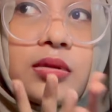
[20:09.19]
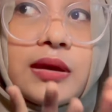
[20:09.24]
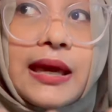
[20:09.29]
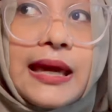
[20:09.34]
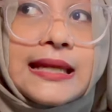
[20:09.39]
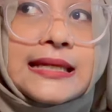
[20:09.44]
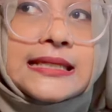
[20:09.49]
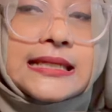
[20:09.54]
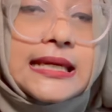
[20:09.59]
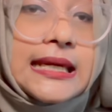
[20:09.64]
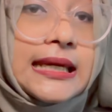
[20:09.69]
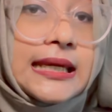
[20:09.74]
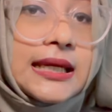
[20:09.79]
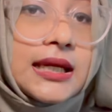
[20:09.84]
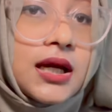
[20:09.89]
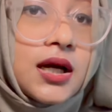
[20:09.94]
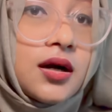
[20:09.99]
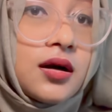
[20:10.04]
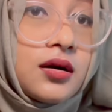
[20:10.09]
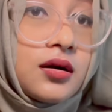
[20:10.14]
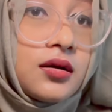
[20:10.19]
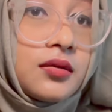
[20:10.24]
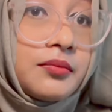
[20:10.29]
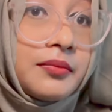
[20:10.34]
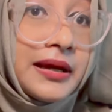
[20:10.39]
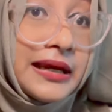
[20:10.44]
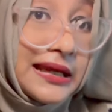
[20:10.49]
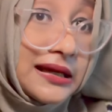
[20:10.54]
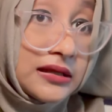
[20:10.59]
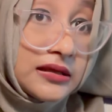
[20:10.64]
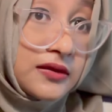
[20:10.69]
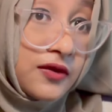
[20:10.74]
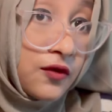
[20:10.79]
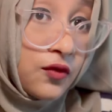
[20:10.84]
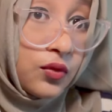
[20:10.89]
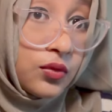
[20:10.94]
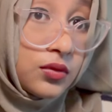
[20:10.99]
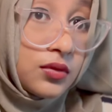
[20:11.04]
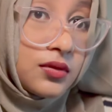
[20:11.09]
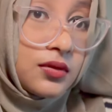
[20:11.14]
get in a medical
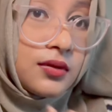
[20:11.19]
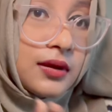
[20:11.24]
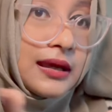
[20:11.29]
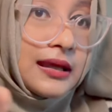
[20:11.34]
school